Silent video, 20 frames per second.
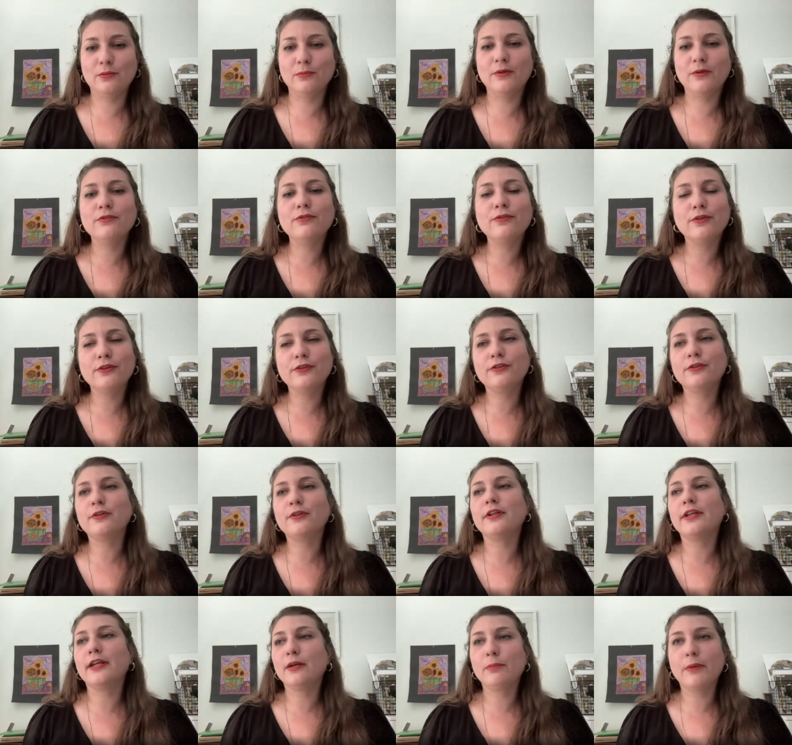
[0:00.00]
But for
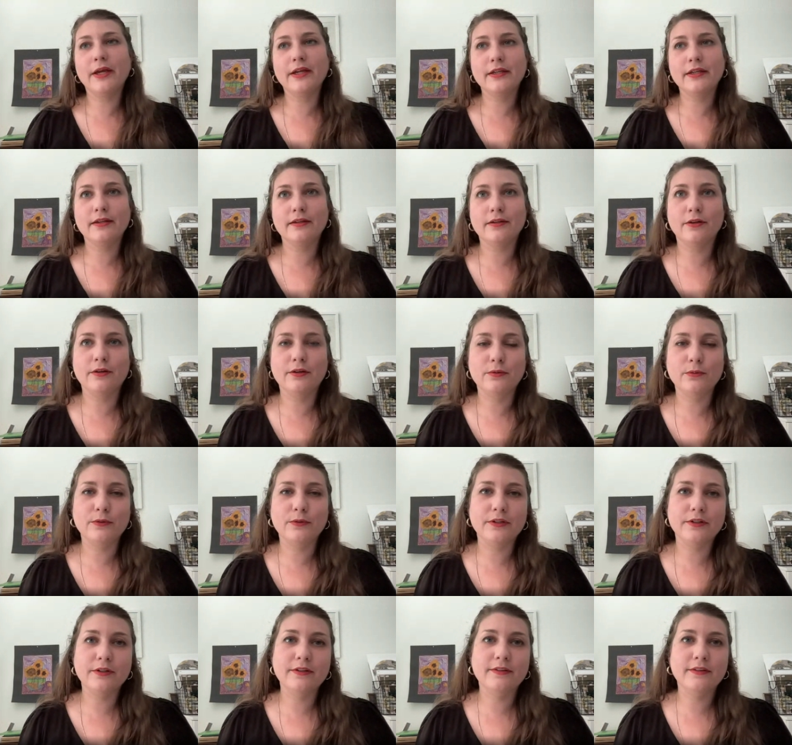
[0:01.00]
sure, like packing
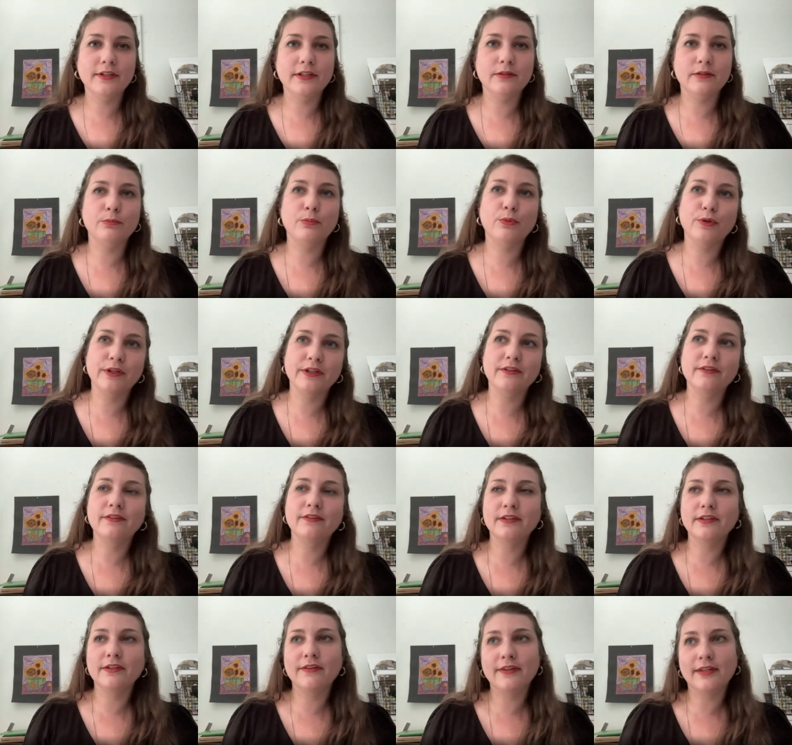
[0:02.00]
artworks and
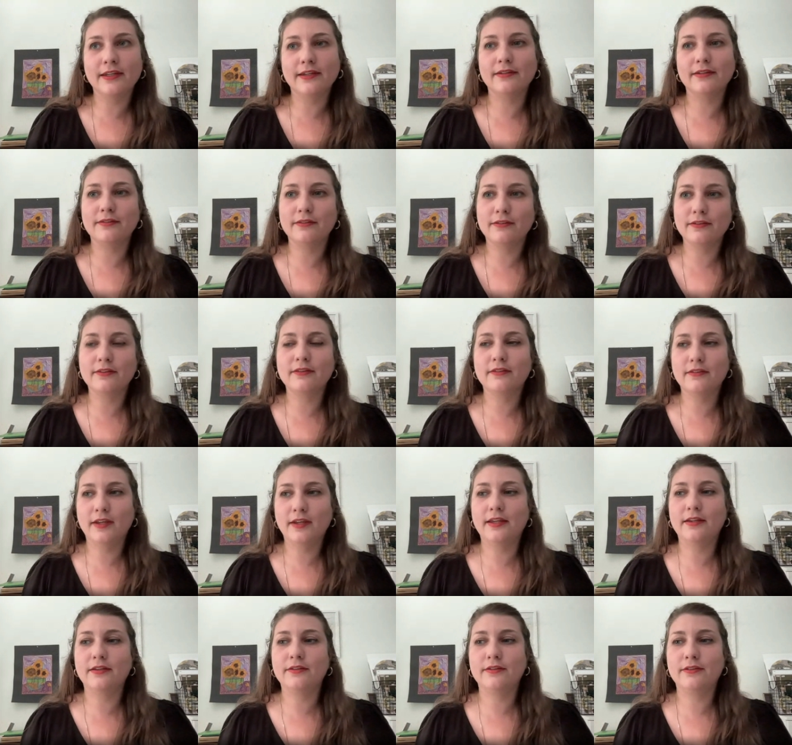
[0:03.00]
prints and things
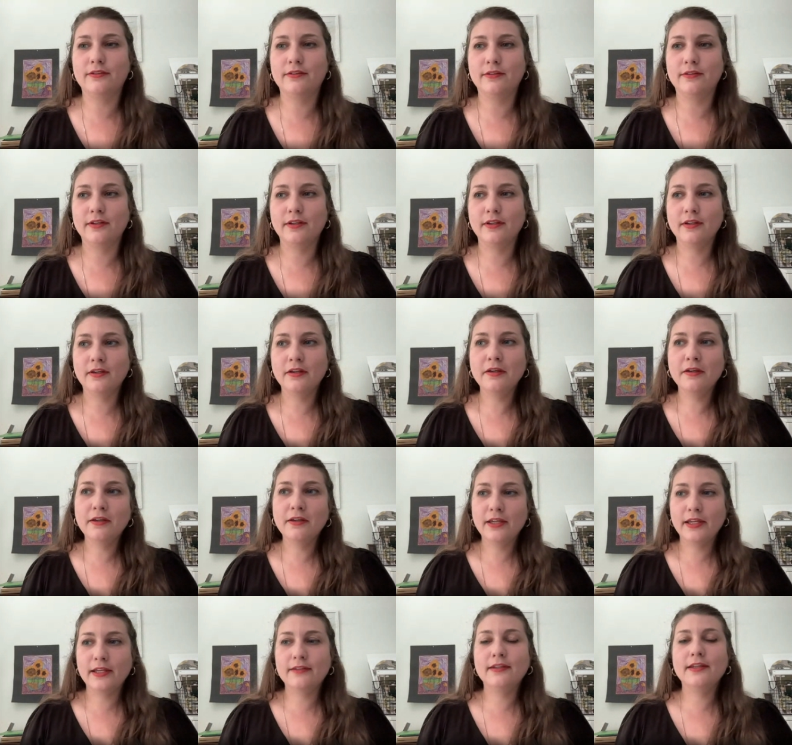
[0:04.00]
takes
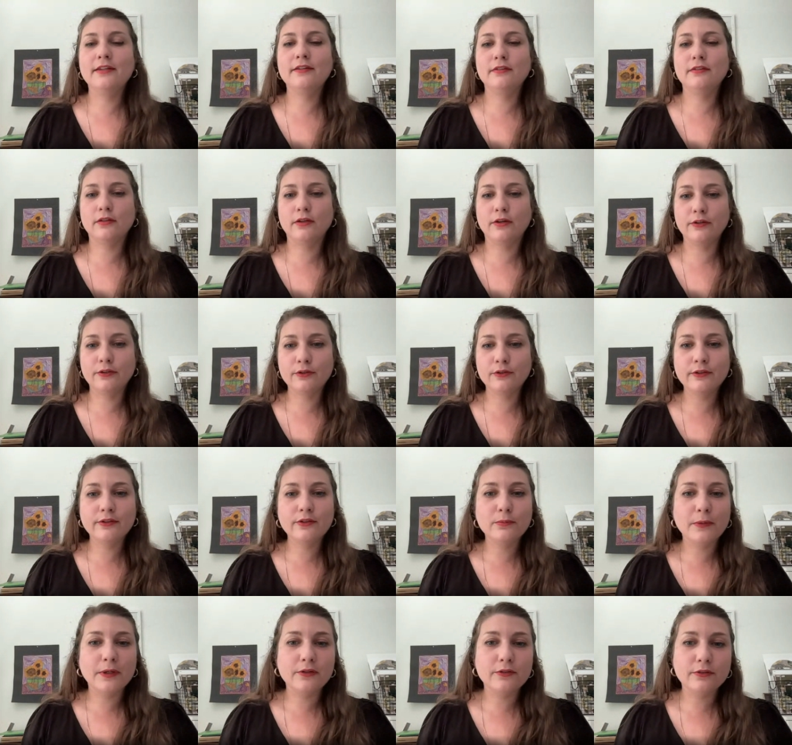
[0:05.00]
it takes longer,
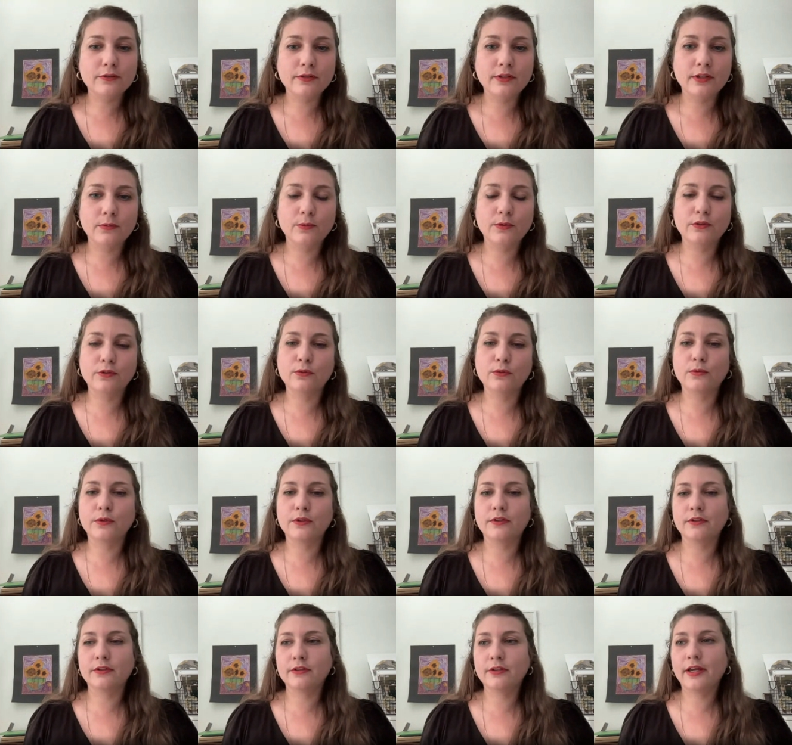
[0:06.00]
especially when you
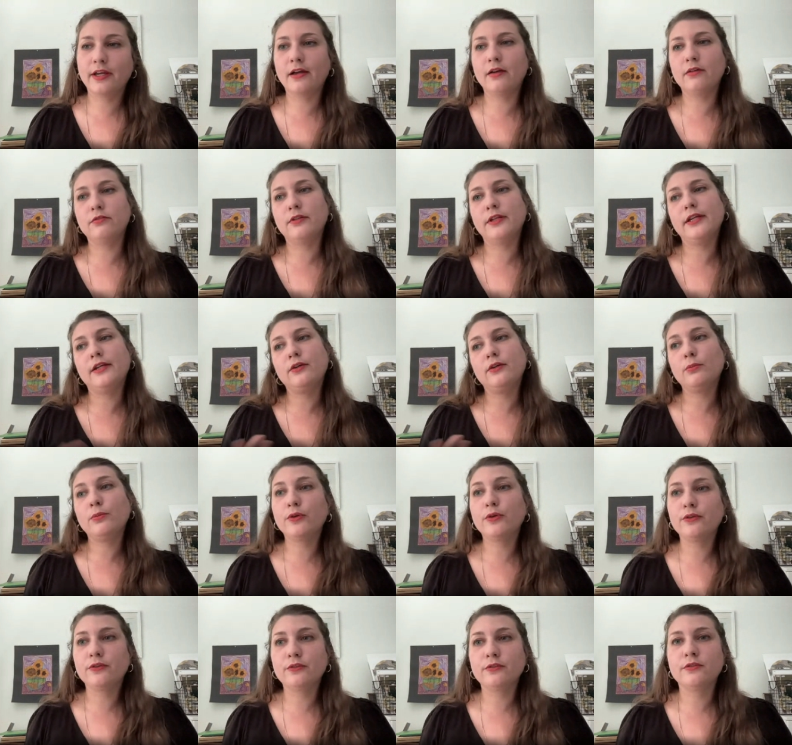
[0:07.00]
want to have like a
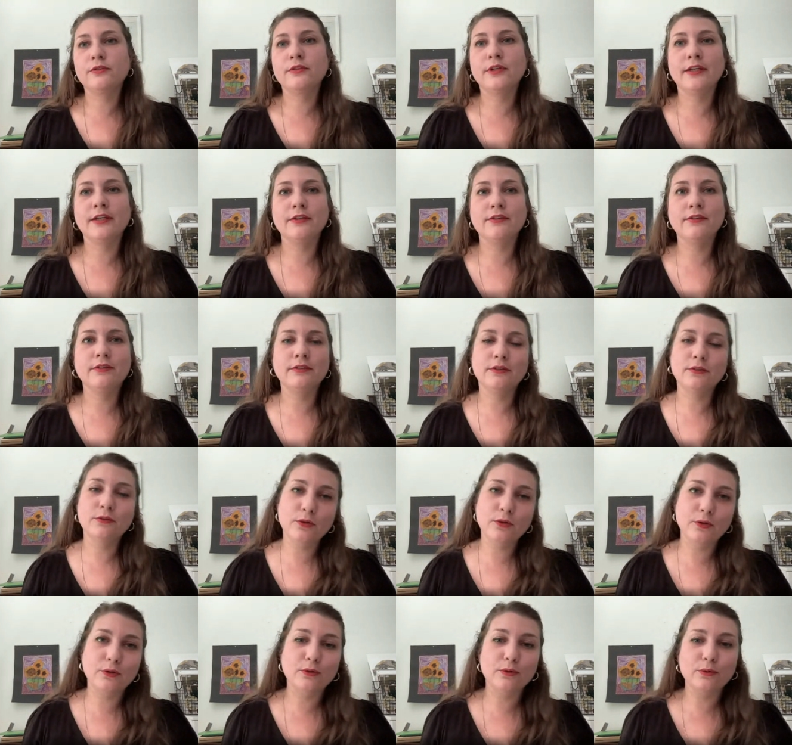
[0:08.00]
personalized
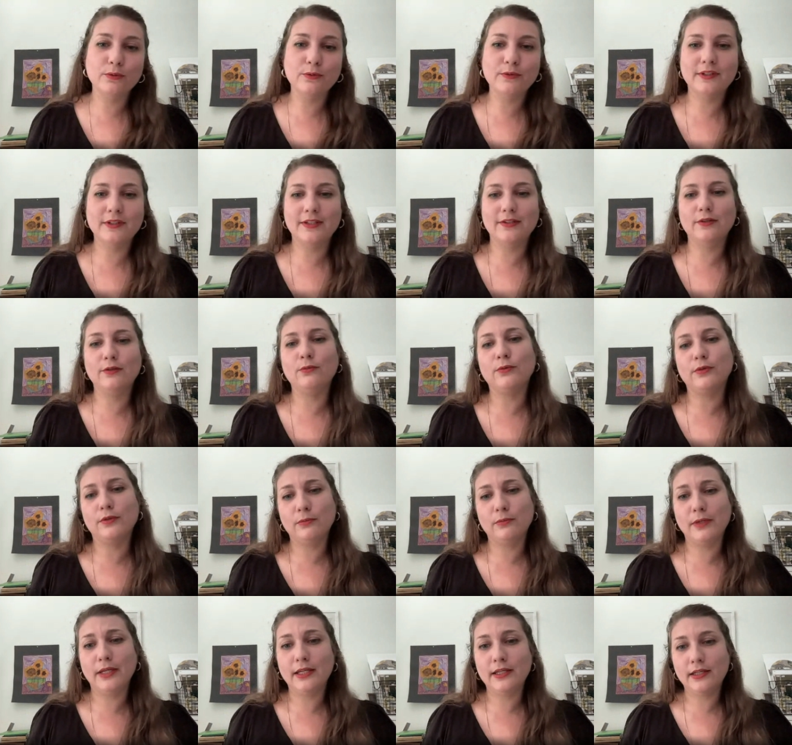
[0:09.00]
note and you want to
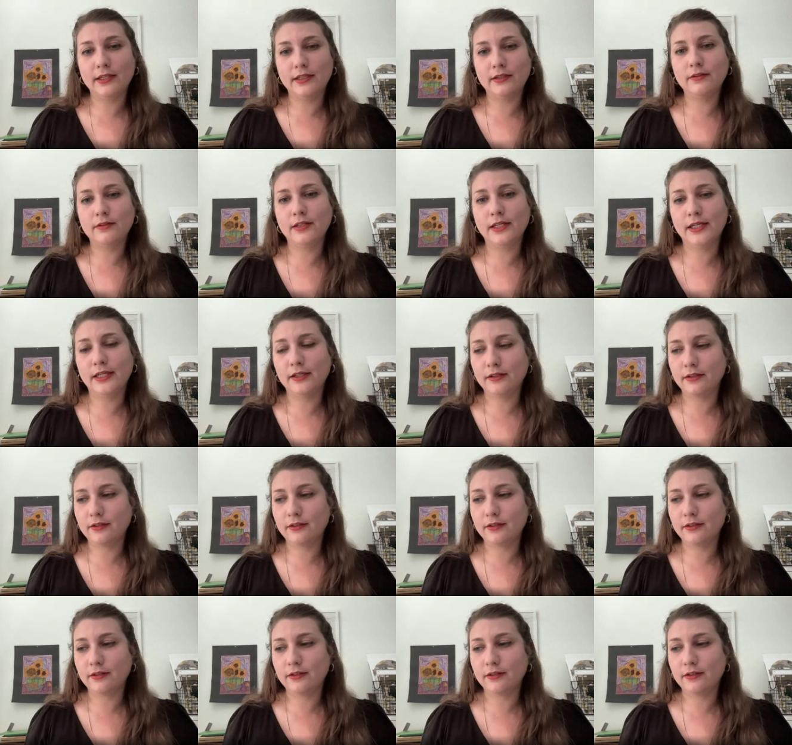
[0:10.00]
make it like,